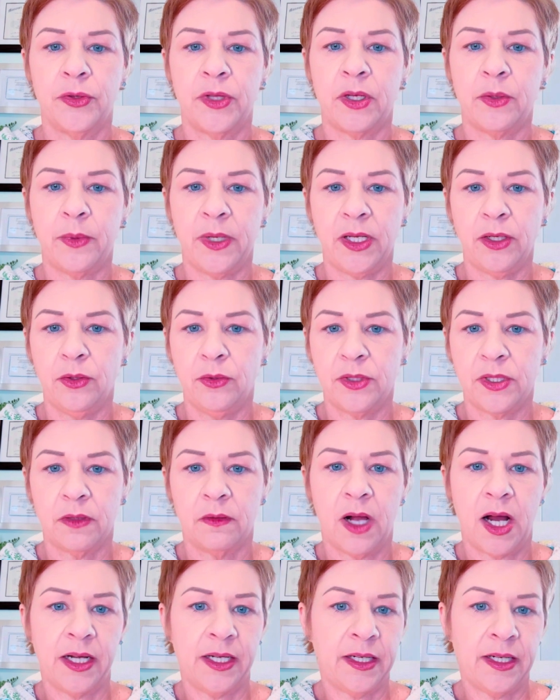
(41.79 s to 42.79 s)
that we use a
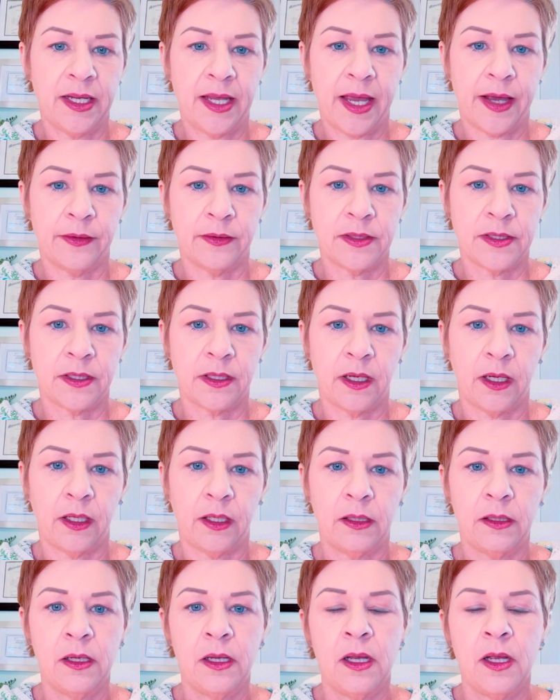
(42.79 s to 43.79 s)
lot in
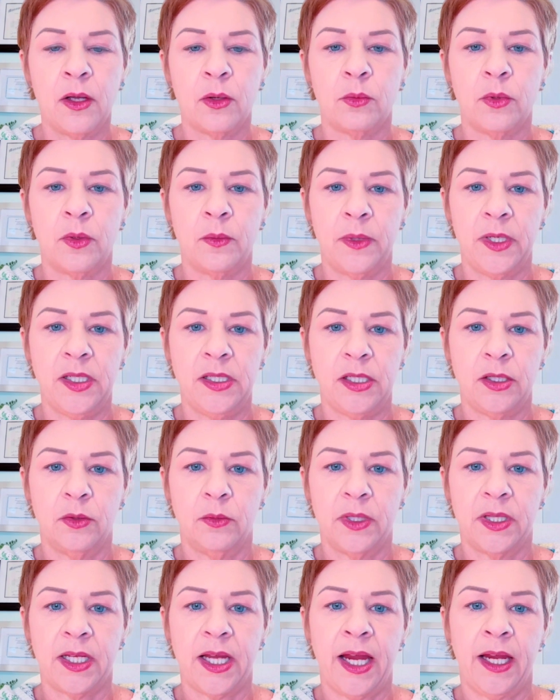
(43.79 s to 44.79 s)
counseling when we deal
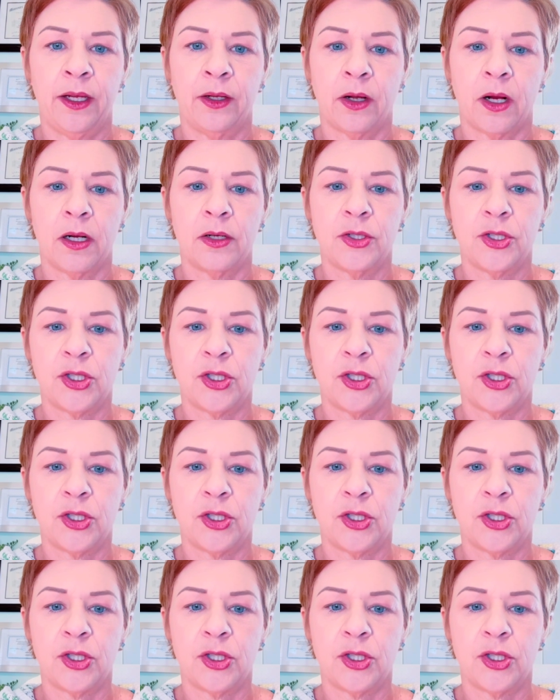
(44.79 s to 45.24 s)
with anger.